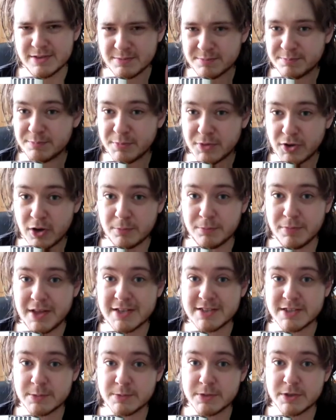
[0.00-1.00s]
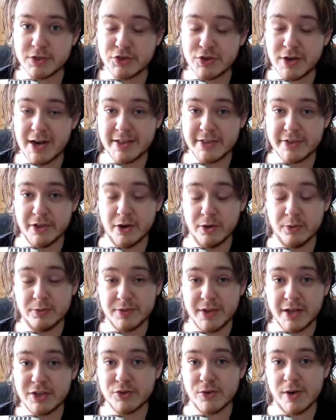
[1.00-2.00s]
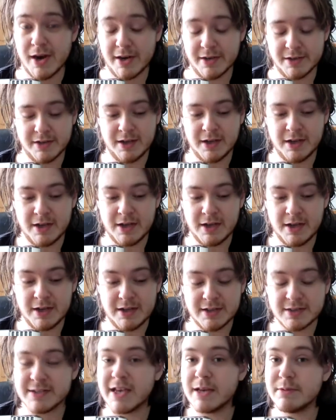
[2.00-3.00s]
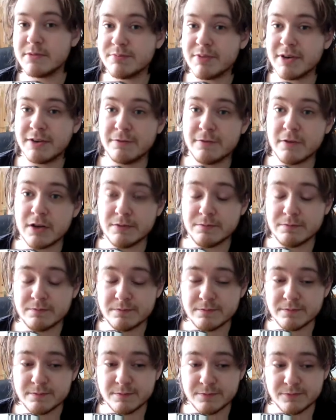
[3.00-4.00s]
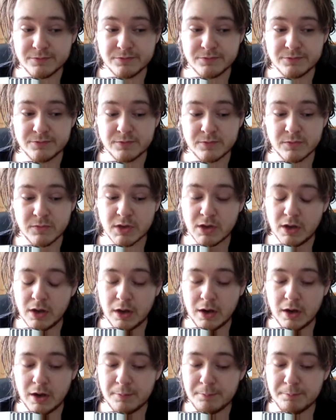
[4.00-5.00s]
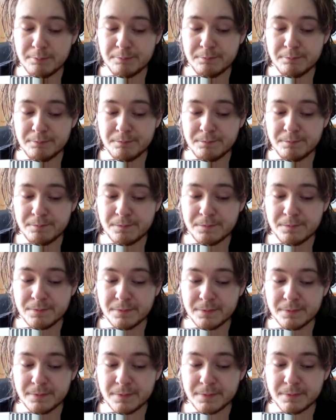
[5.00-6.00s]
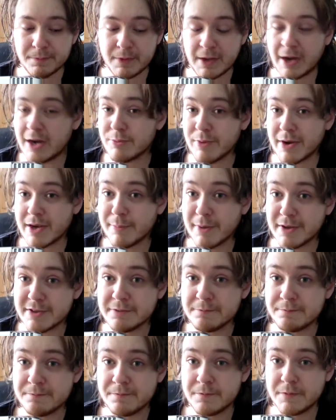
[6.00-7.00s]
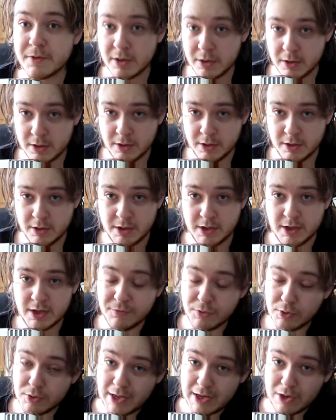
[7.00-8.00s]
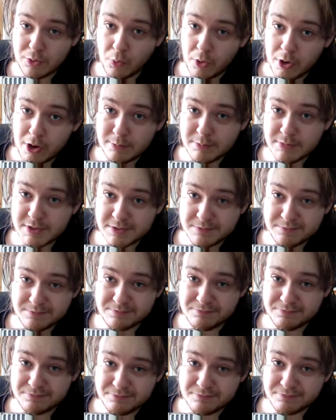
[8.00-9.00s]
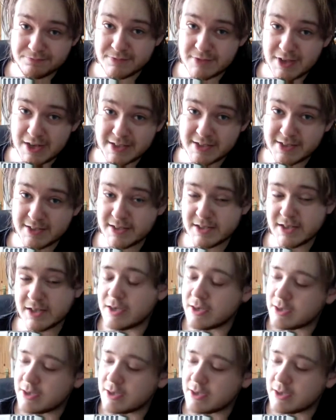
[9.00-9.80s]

God bless them to try though. They tried. Game's pretty fun. I'd recommend it. If you like Worms, that is.